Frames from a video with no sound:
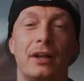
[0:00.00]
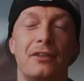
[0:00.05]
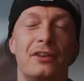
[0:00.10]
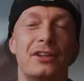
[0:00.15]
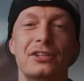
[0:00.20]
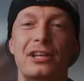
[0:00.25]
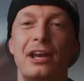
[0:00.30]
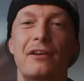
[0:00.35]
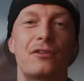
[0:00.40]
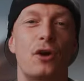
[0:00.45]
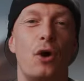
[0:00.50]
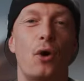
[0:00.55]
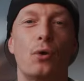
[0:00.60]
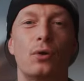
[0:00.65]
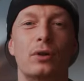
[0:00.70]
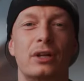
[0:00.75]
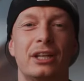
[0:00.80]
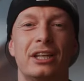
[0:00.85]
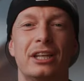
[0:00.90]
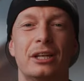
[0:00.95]
And this gave the
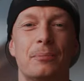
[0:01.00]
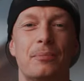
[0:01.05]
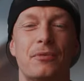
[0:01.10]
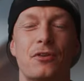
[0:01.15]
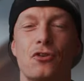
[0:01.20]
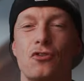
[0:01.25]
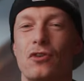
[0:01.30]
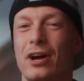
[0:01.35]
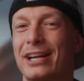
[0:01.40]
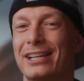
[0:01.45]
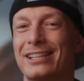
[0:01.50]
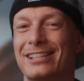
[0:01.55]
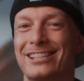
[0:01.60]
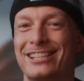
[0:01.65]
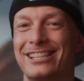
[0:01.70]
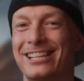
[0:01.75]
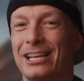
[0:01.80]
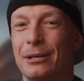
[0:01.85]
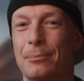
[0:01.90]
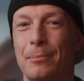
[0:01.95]
whole clip the right
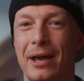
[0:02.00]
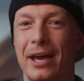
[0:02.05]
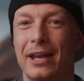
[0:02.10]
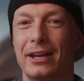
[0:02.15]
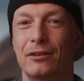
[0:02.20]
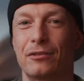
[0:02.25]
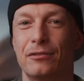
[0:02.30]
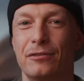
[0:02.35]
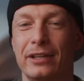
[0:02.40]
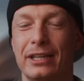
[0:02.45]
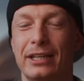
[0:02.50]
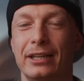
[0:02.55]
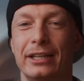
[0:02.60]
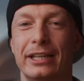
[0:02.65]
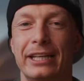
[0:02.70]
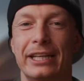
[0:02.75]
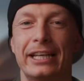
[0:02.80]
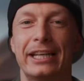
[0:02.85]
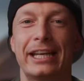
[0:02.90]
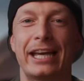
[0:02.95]
cinematic
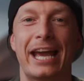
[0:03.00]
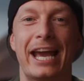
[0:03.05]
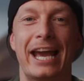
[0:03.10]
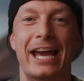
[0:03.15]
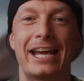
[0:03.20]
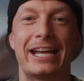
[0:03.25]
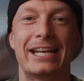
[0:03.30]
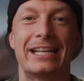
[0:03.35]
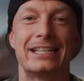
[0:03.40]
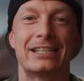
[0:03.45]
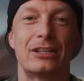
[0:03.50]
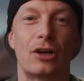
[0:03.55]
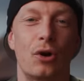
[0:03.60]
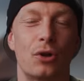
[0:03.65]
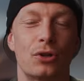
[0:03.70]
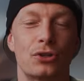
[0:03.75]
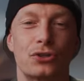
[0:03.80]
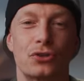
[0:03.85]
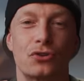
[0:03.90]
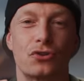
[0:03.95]
feeling and
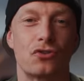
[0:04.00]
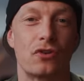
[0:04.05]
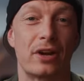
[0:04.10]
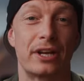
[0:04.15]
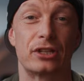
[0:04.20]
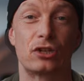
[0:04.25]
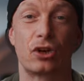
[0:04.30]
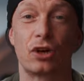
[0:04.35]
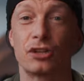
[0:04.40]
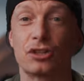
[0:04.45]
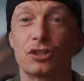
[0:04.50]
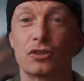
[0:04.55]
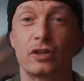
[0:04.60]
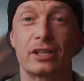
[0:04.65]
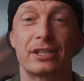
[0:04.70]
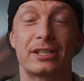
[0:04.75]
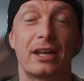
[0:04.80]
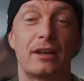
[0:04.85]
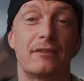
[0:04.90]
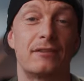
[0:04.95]
also the right
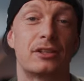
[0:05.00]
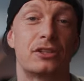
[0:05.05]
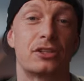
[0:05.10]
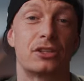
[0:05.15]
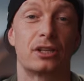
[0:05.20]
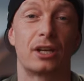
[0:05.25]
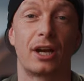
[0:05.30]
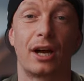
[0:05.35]
contrast levels and